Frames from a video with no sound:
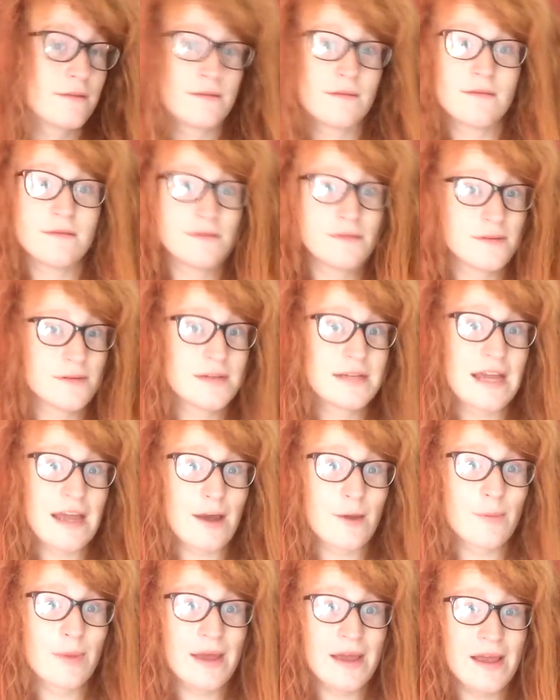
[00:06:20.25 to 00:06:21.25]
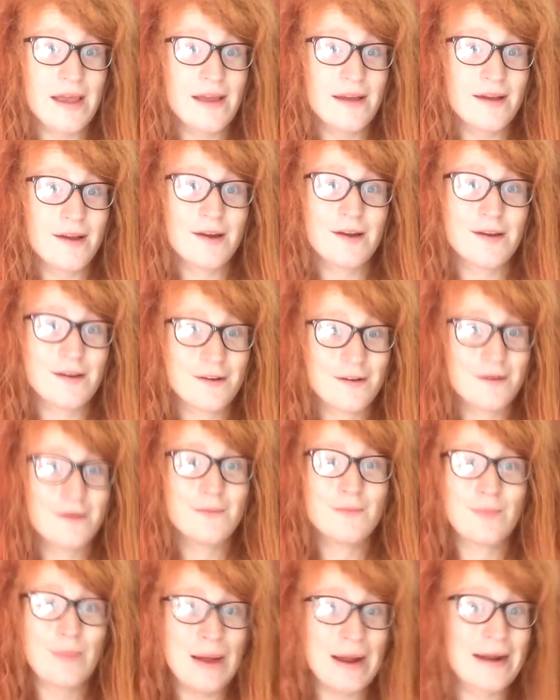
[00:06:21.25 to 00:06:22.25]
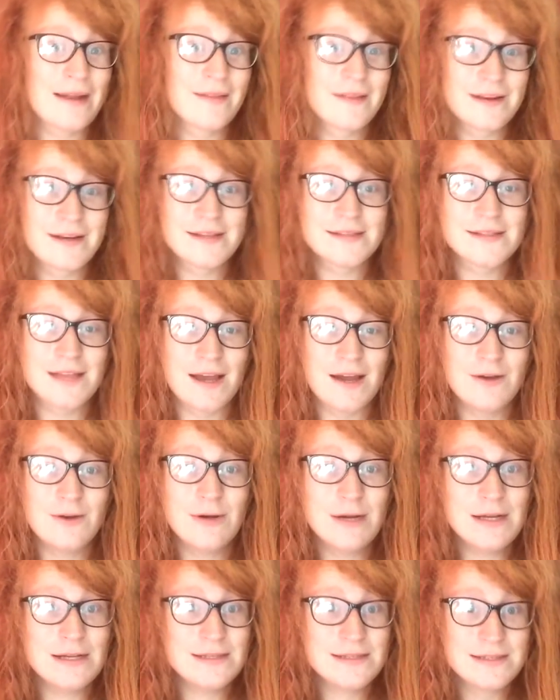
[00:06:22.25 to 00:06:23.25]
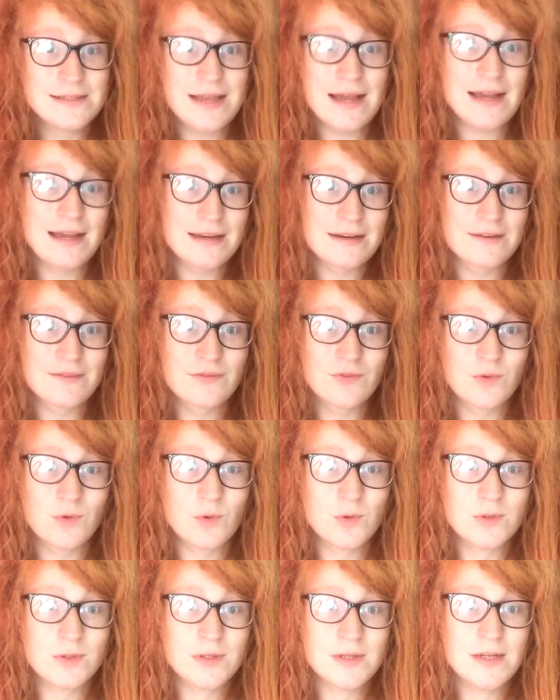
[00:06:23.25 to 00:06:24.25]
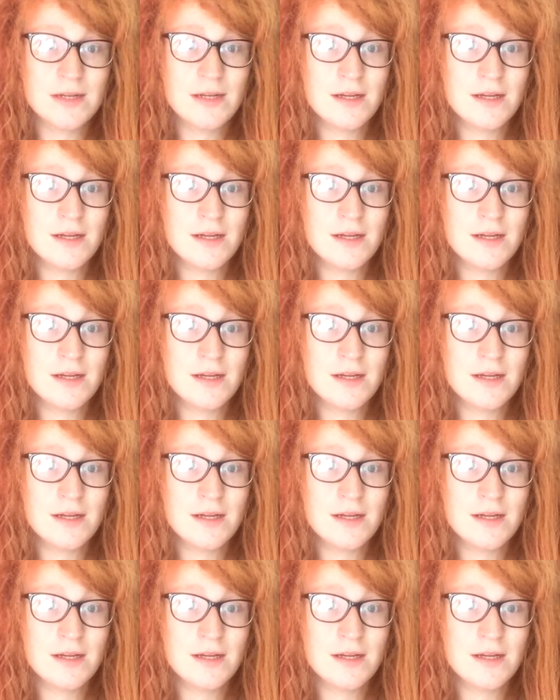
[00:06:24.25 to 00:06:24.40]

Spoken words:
the TOP and Panic at the Disco. Second of all,